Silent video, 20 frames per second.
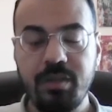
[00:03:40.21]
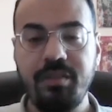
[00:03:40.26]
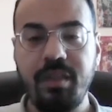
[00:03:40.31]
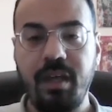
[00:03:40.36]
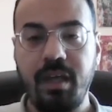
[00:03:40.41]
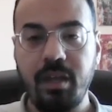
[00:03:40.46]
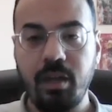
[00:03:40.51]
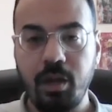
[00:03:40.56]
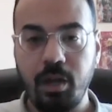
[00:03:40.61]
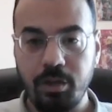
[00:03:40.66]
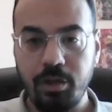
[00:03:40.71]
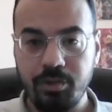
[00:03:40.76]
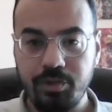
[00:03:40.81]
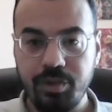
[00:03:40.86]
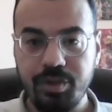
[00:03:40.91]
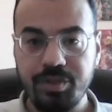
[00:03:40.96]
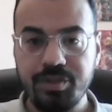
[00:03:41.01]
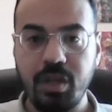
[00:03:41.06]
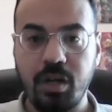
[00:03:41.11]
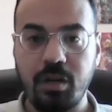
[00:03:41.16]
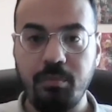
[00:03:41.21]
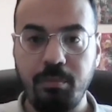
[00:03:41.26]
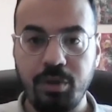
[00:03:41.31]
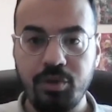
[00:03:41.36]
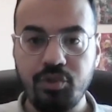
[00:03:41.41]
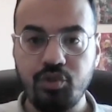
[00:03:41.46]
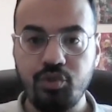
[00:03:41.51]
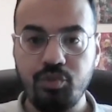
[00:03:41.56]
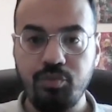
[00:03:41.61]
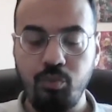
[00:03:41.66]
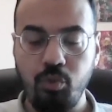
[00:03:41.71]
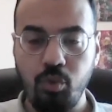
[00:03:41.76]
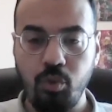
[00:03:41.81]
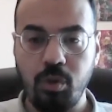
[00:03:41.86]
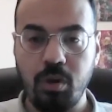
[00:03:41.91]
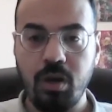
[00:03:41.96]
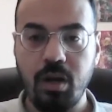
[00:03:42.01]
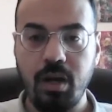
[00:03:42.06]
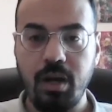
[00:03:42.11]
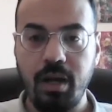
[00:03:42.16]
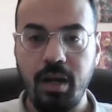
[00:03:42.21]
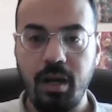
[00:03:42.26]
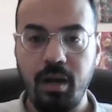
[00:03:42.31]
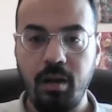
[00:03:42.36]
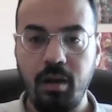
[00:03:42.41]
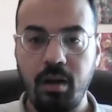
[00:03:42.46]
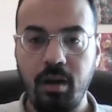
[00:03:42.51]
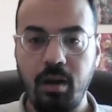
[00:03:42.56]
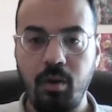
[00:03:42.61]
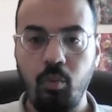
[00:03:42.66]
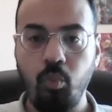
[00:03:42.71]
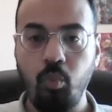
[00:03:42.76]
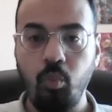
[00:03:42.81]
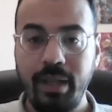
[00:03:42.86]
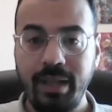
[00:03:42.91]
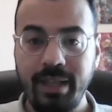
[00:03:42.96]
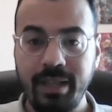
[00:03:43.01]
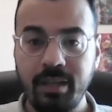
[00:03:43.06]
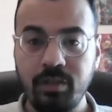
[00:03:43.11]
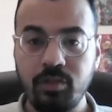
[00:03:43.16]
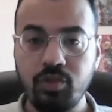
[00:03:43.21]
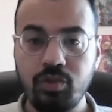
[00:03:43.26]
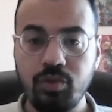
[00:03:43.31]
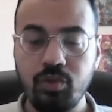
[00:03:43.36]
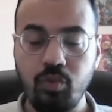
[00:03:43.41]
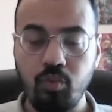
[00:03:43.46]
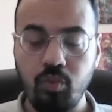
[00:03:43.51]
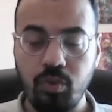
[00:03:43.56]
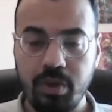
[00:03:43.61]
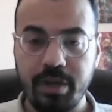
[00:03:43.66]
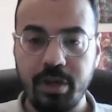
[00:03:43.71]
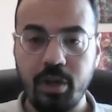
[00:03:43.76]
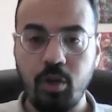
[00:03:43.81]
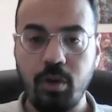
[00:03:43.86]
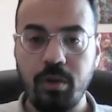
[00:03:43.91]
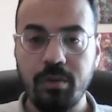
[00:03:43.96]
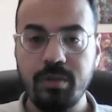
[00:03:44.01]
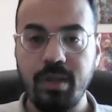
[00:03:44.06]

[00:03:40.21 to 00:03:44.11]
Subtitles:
that countries are much more willing to work